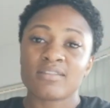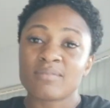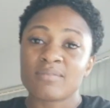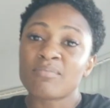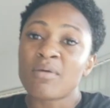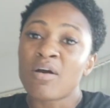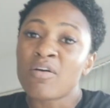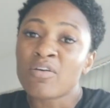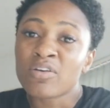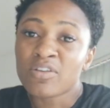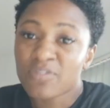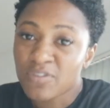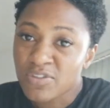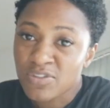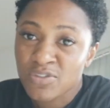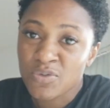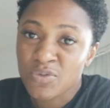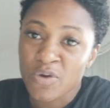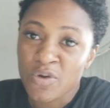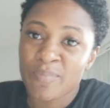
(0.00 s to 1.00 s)
The moral of the
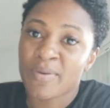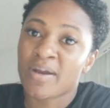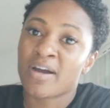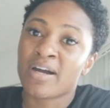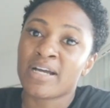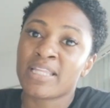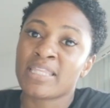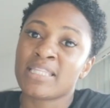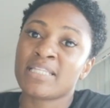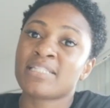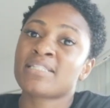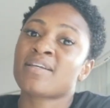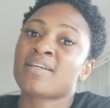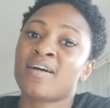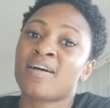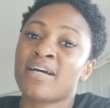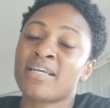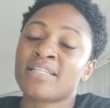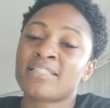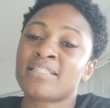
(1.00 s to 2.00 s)
story behind this,
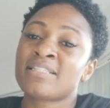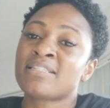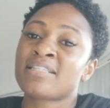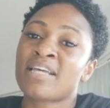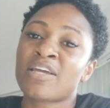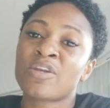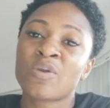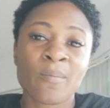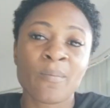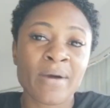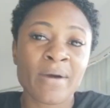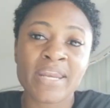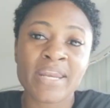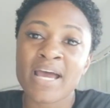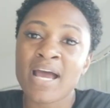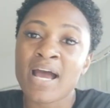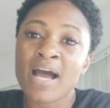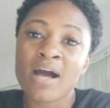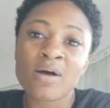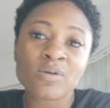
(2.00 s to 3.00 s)
guys, is that no matter
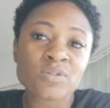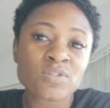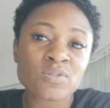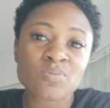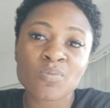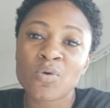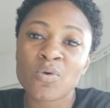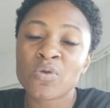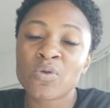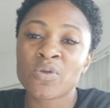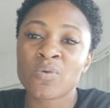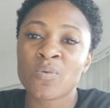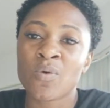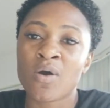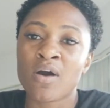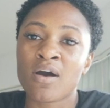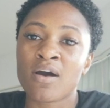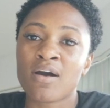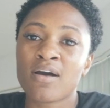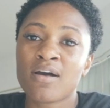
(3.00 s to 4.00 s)
how small you
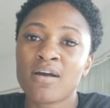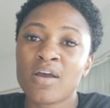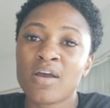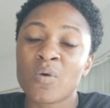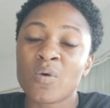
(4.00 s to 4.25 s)
are,